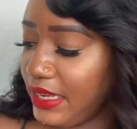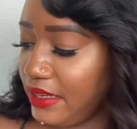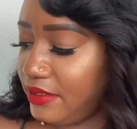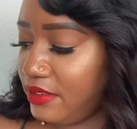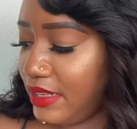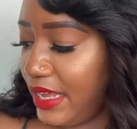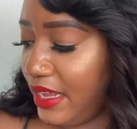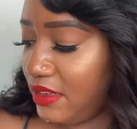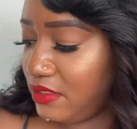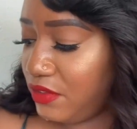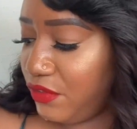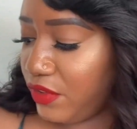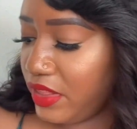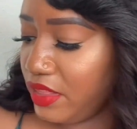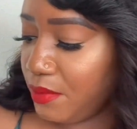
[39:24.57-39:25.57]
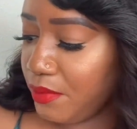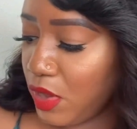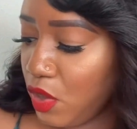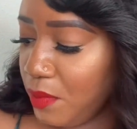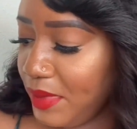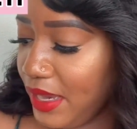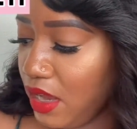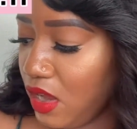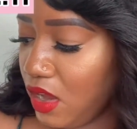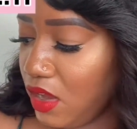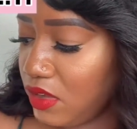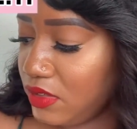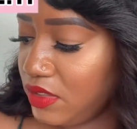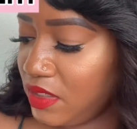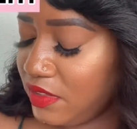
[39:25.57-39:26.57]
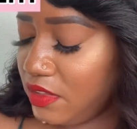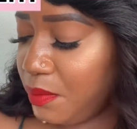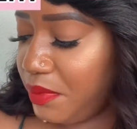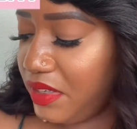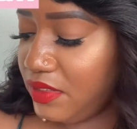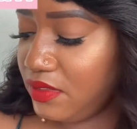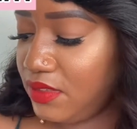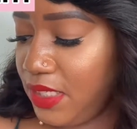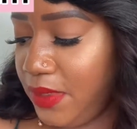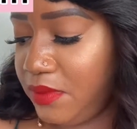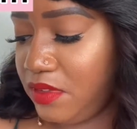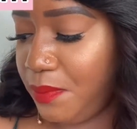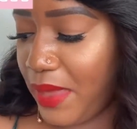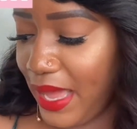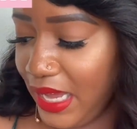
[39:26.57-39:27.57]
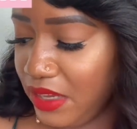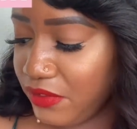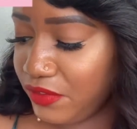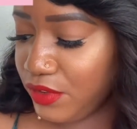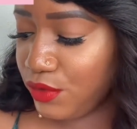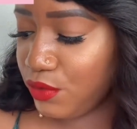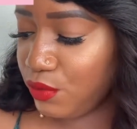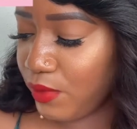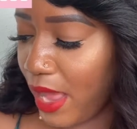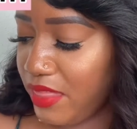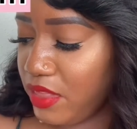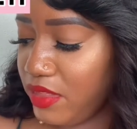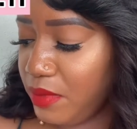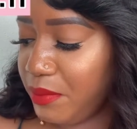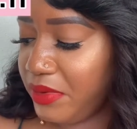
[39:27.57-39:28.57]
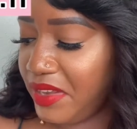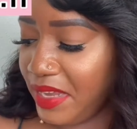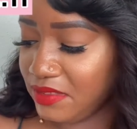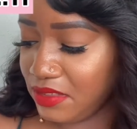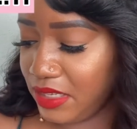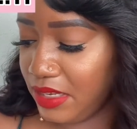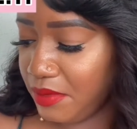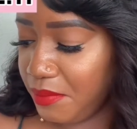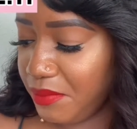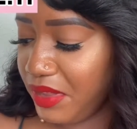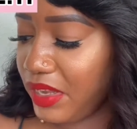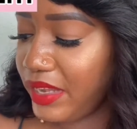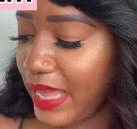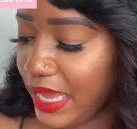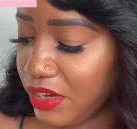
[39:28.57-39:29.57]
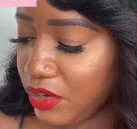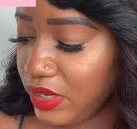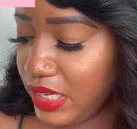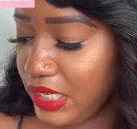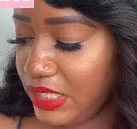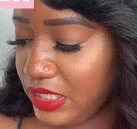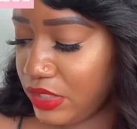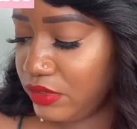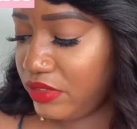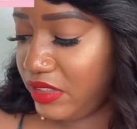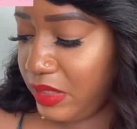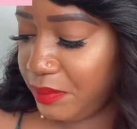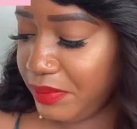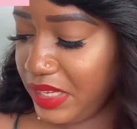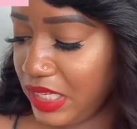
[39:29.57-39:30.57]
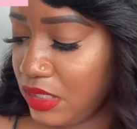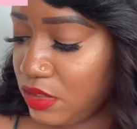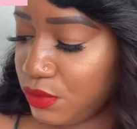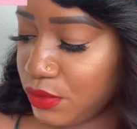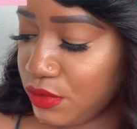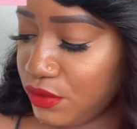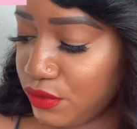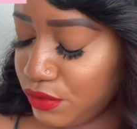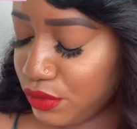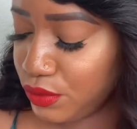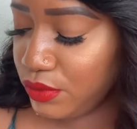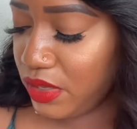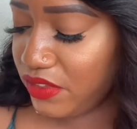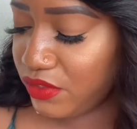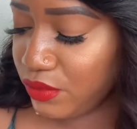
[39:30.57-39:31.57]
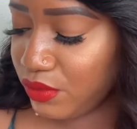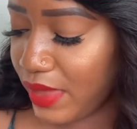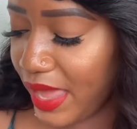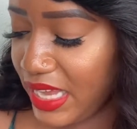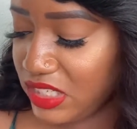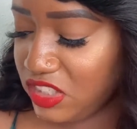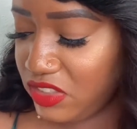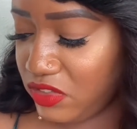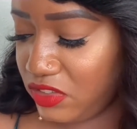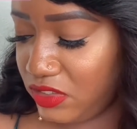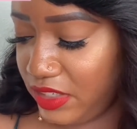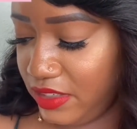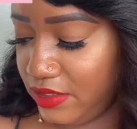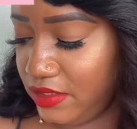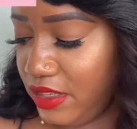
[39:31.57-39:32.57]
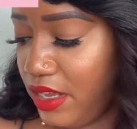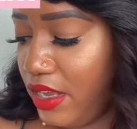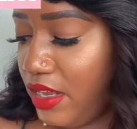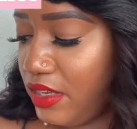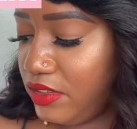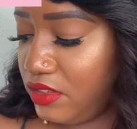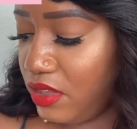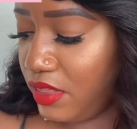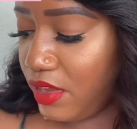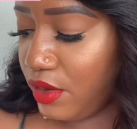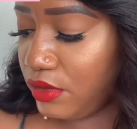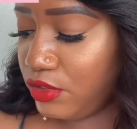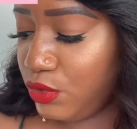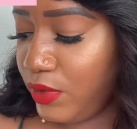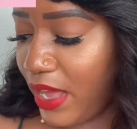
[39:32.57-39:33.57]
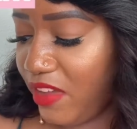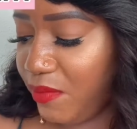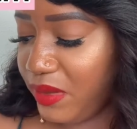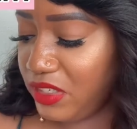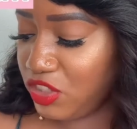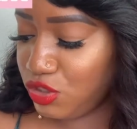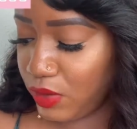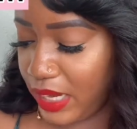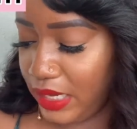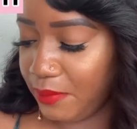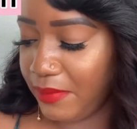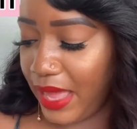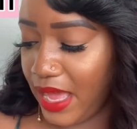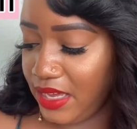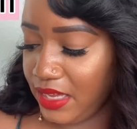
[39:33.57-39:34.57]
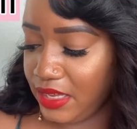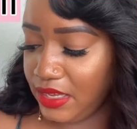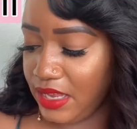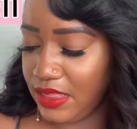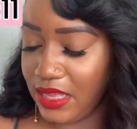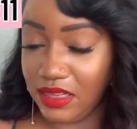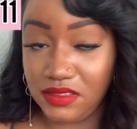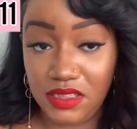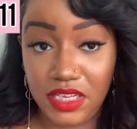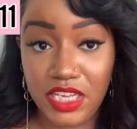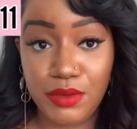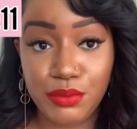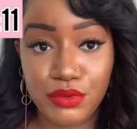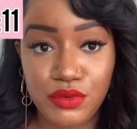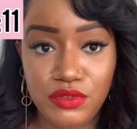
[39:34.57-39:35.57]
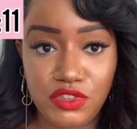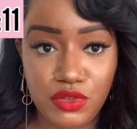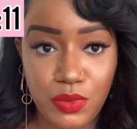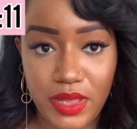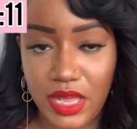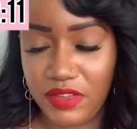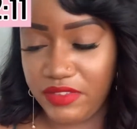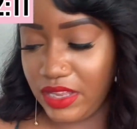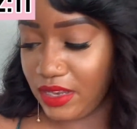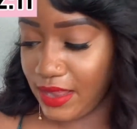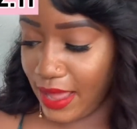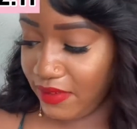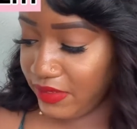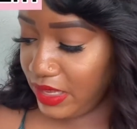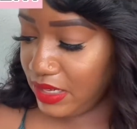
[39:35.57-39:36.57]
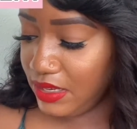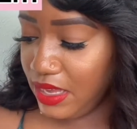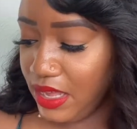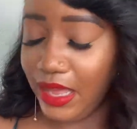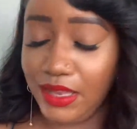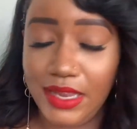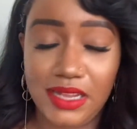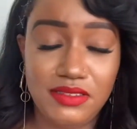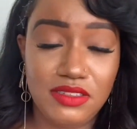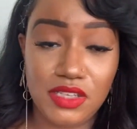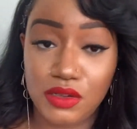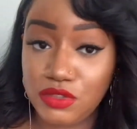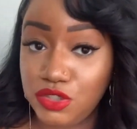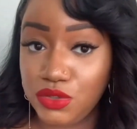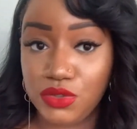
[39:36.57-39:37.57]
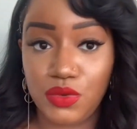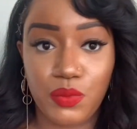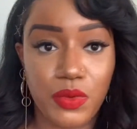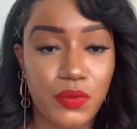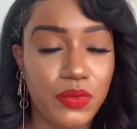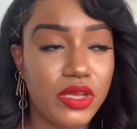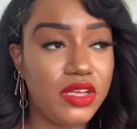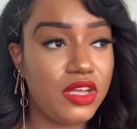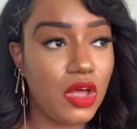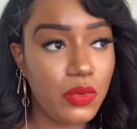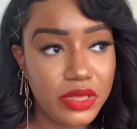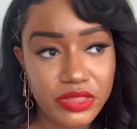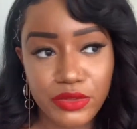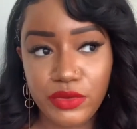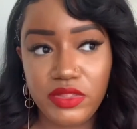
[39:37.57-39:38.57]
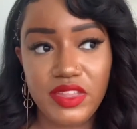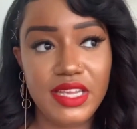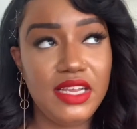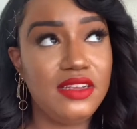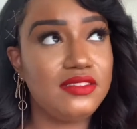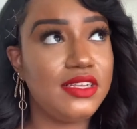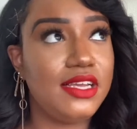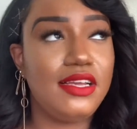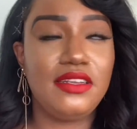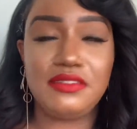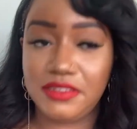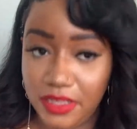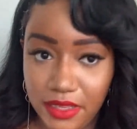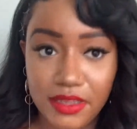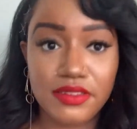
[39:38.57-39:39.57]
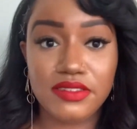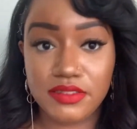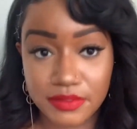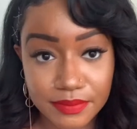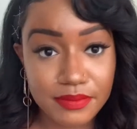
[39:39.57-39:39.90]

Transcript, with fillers: It says, for the moment, all discipline seems painful rather than pleasant, but later it yields the peaceful fruit of righteousness to those who have been trained by it. And that's Hebrews 12, 11. And that's so true. When we're going through things, it sucks.